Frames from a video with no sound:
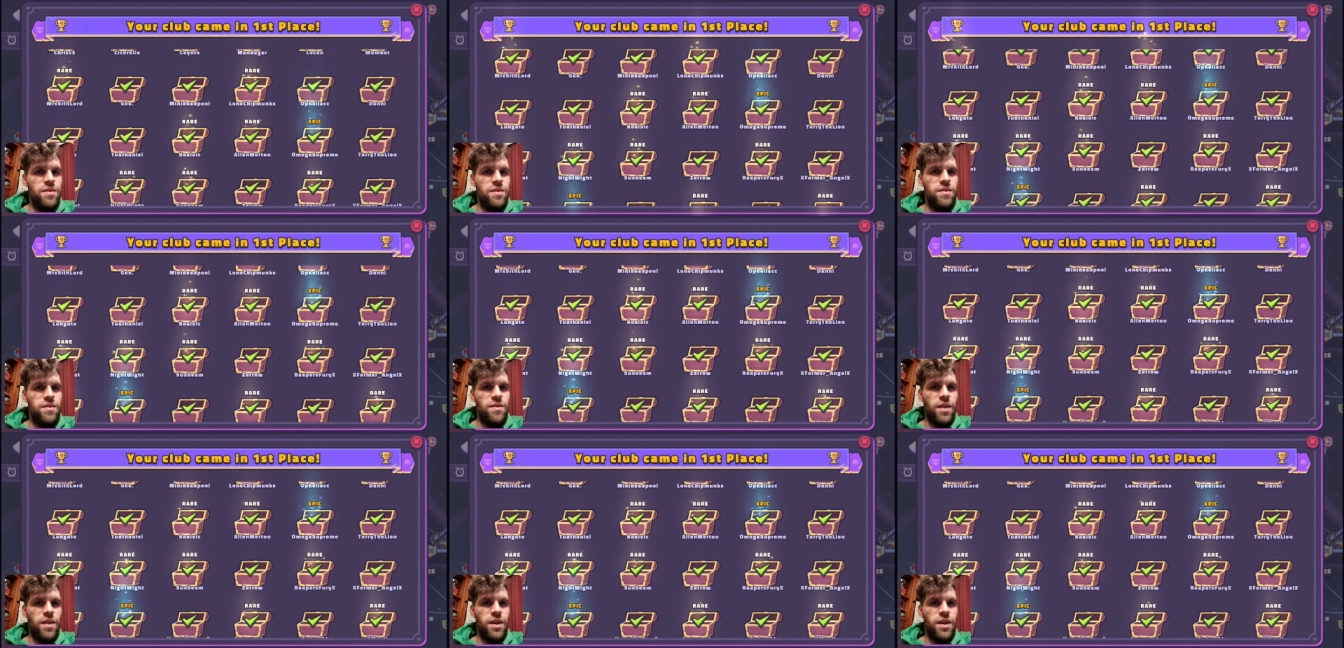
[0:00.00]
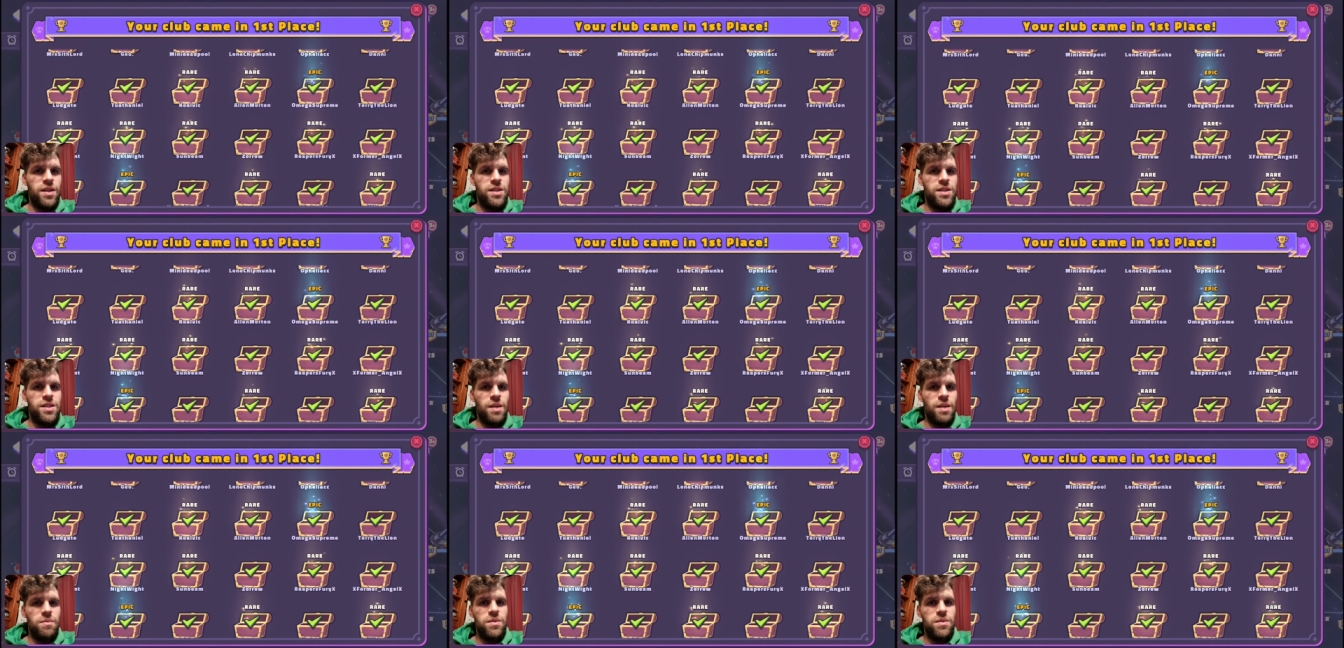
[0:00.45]
like
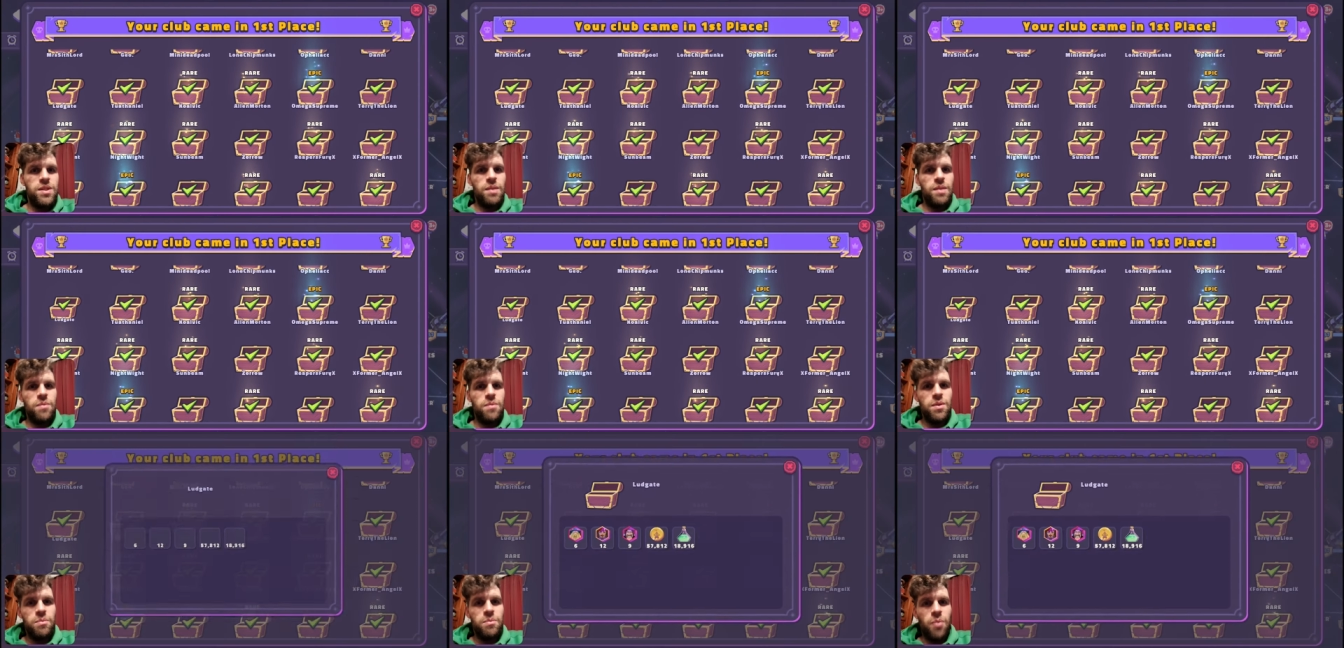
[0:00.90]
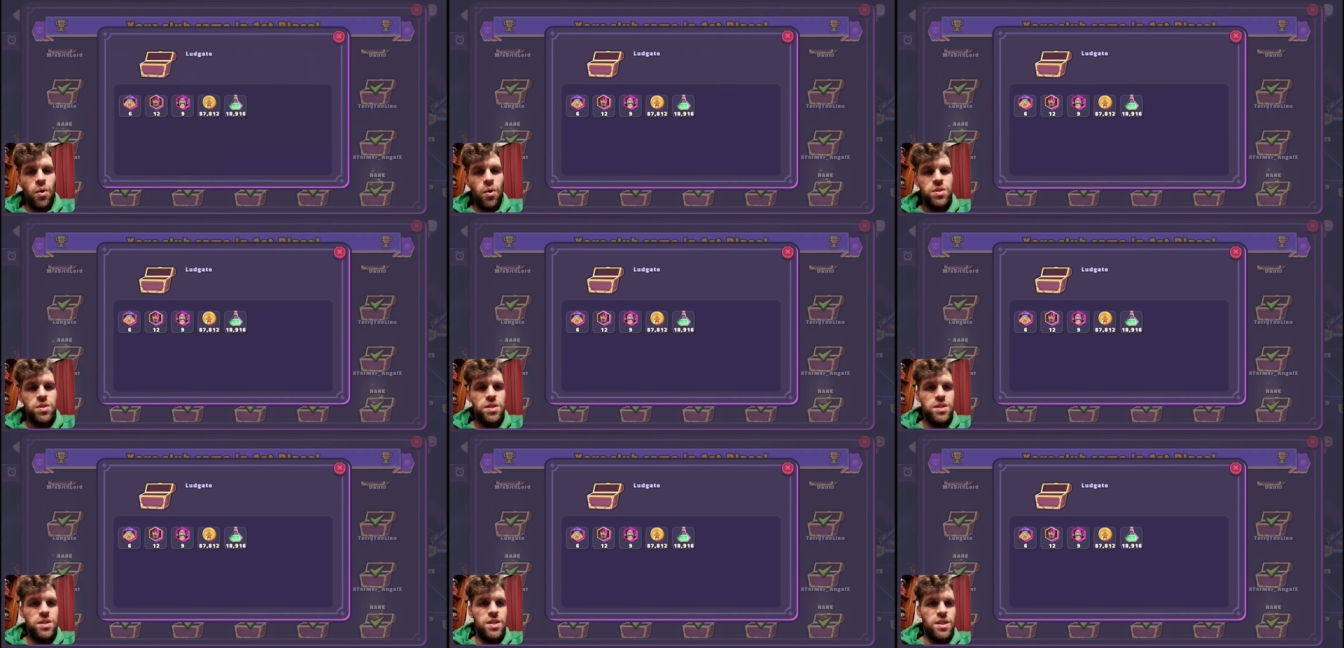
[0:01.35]
some some of the
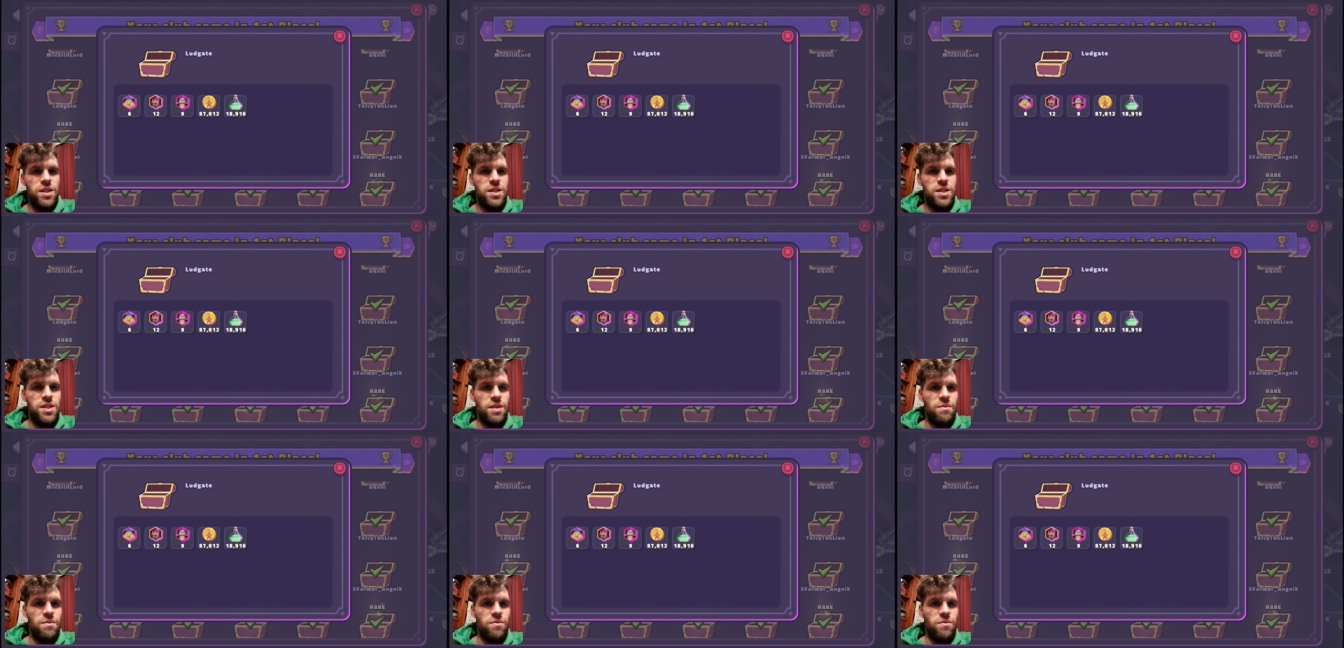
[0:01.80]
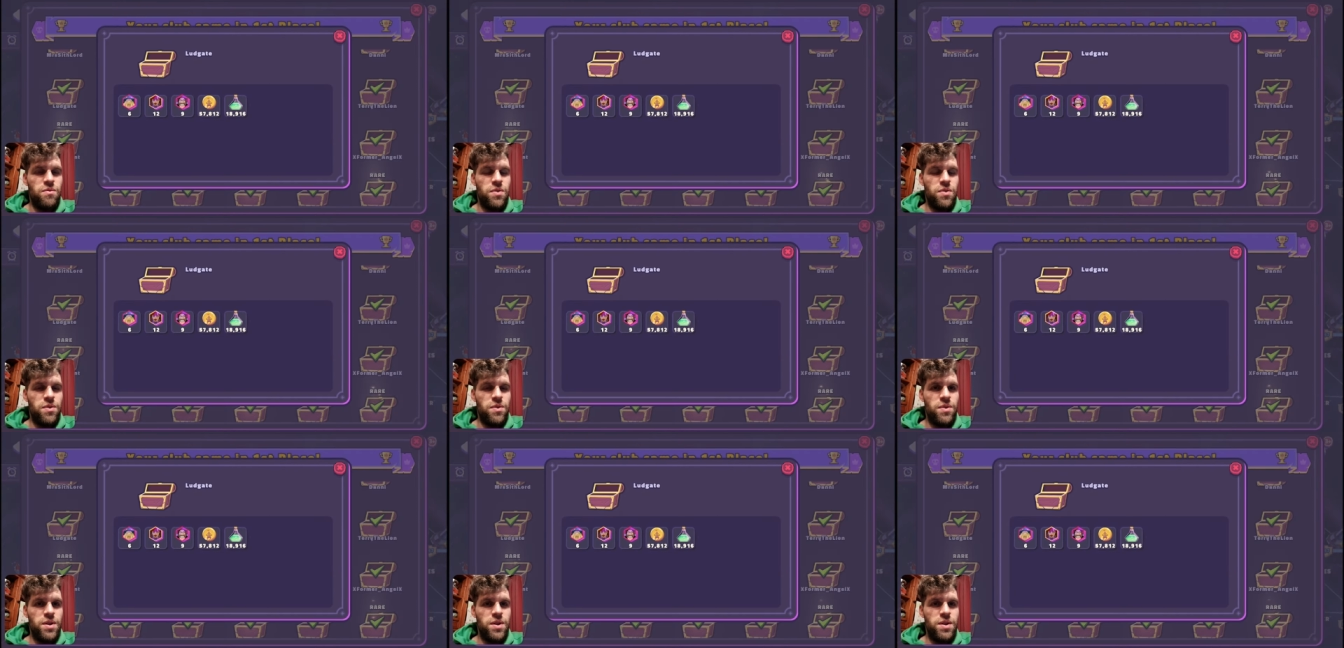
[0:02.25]
boxes just seem
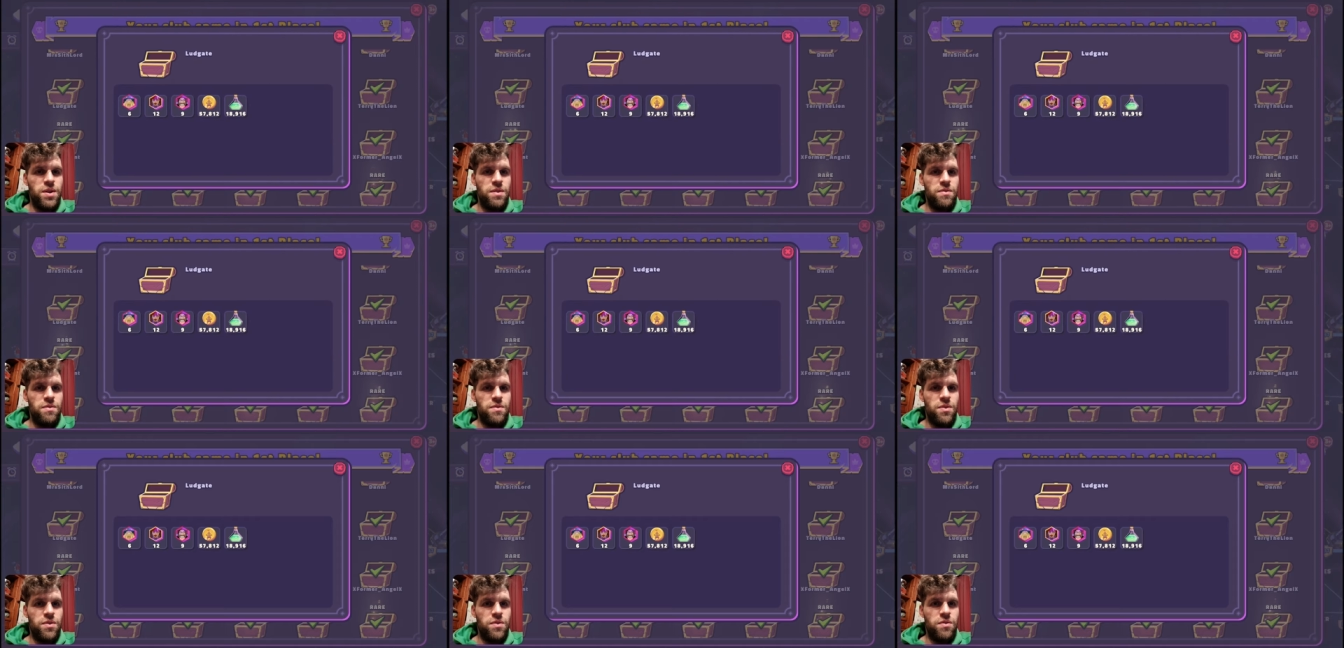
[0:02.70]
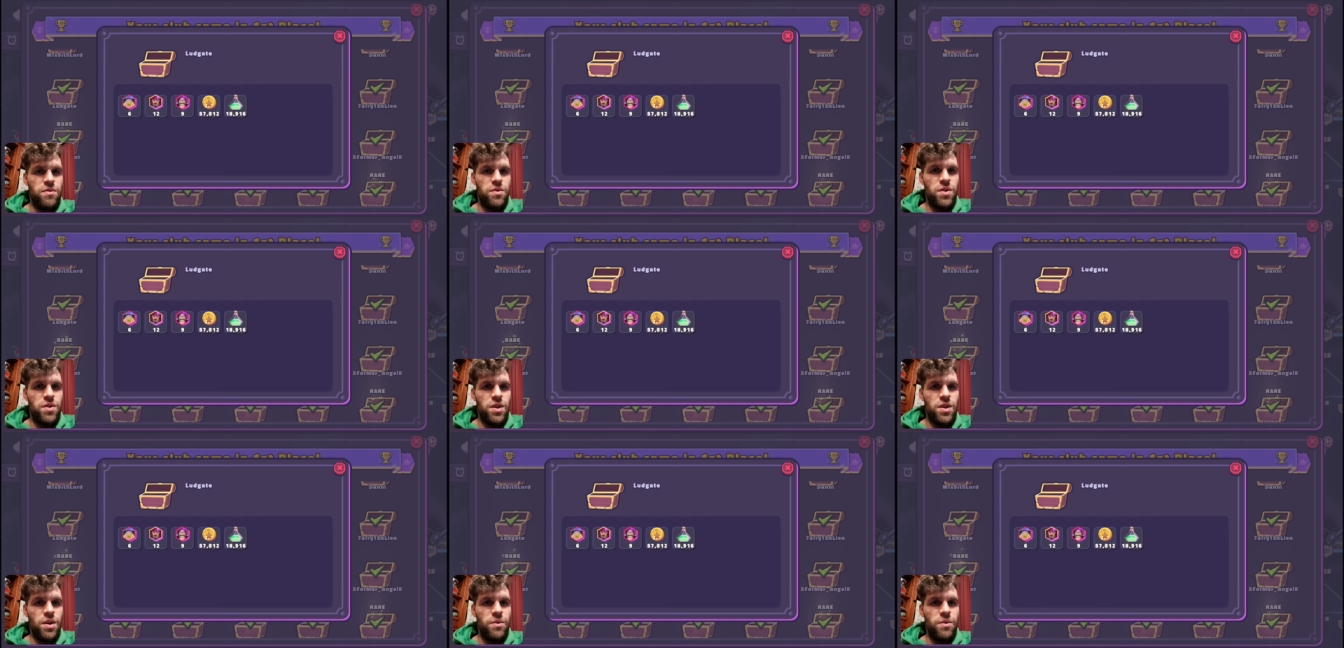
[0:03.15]
very very
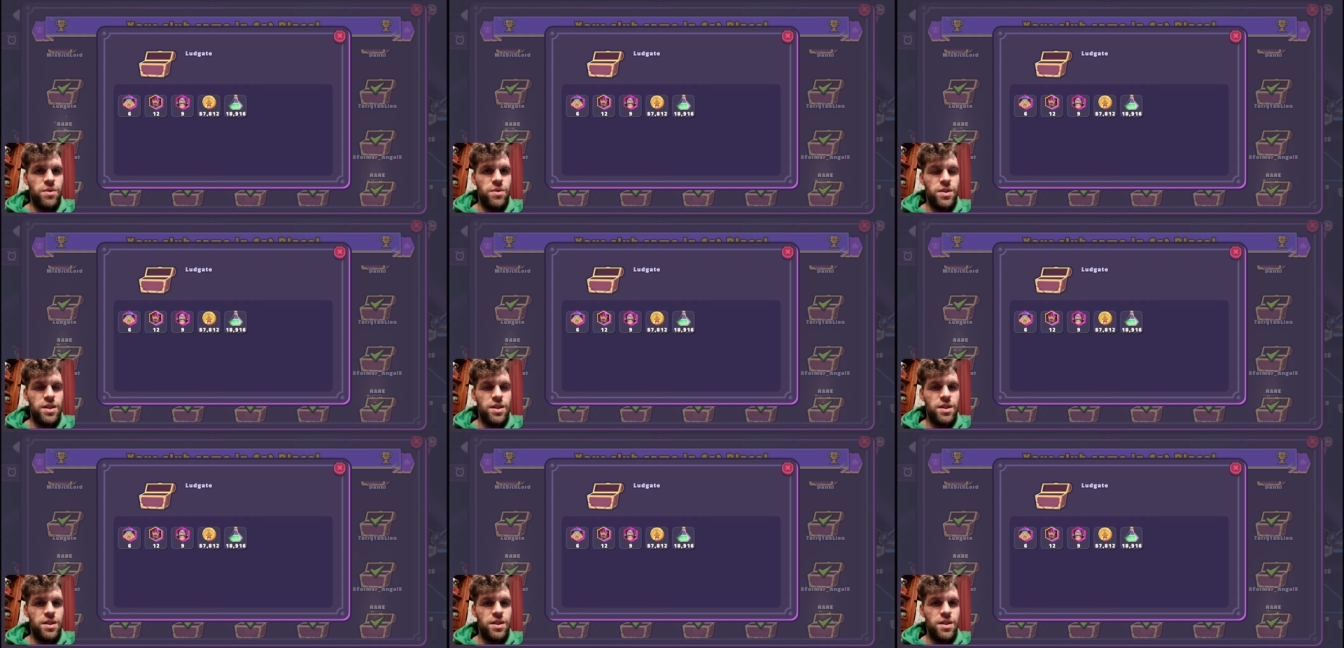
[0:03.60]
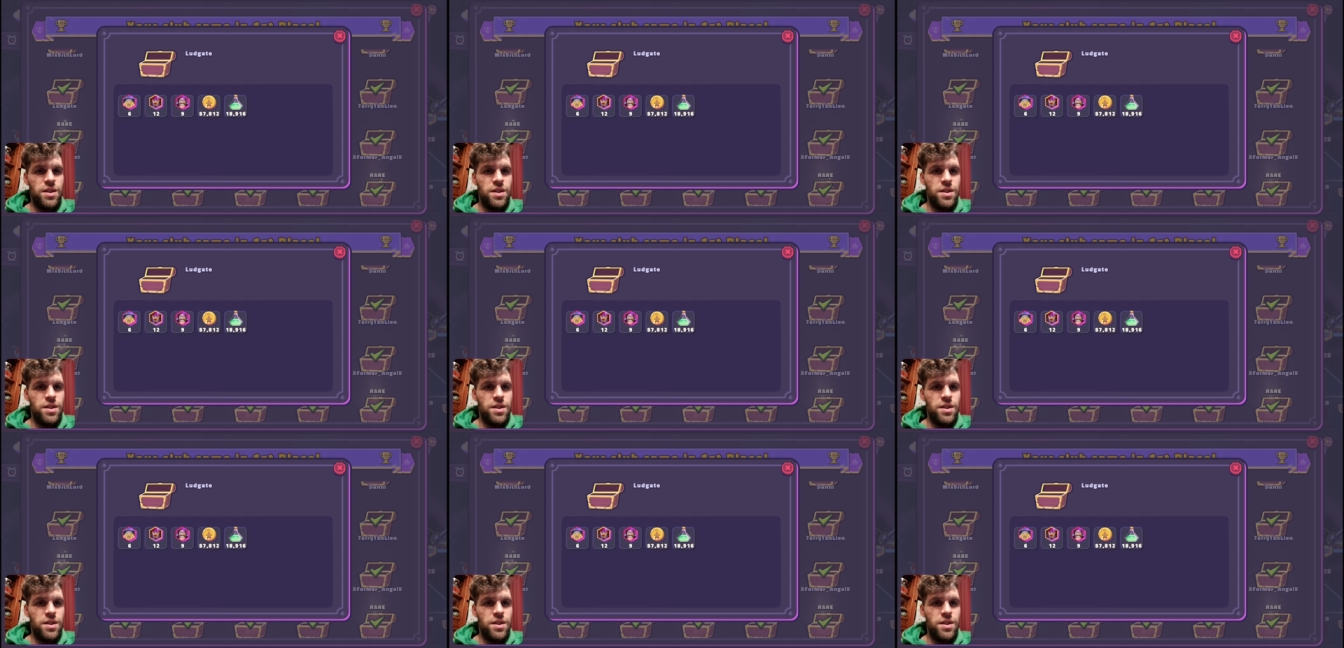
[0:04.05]
very low indeed.